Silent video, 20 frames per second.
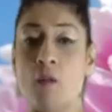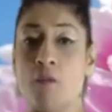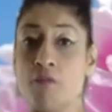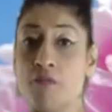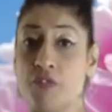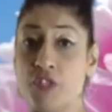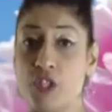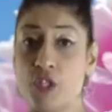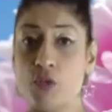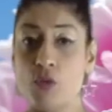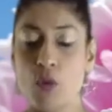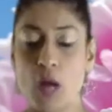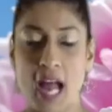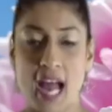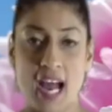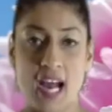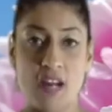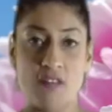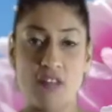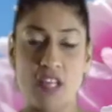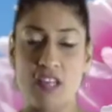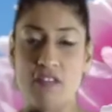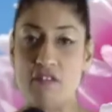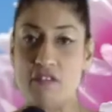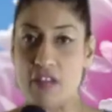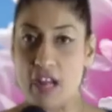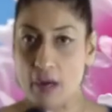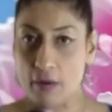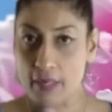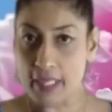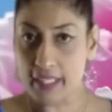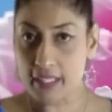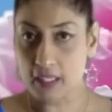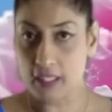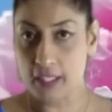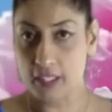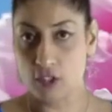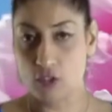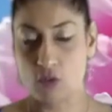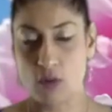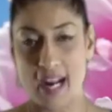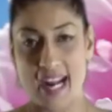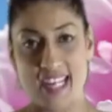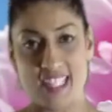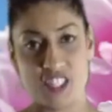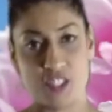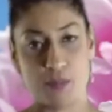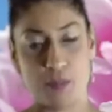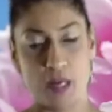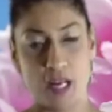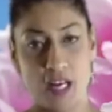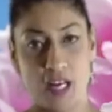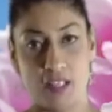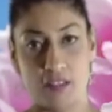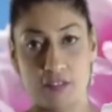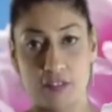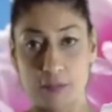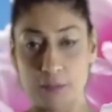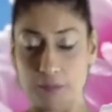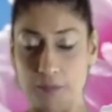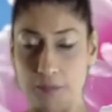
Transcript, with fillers: you have a very clear grasp of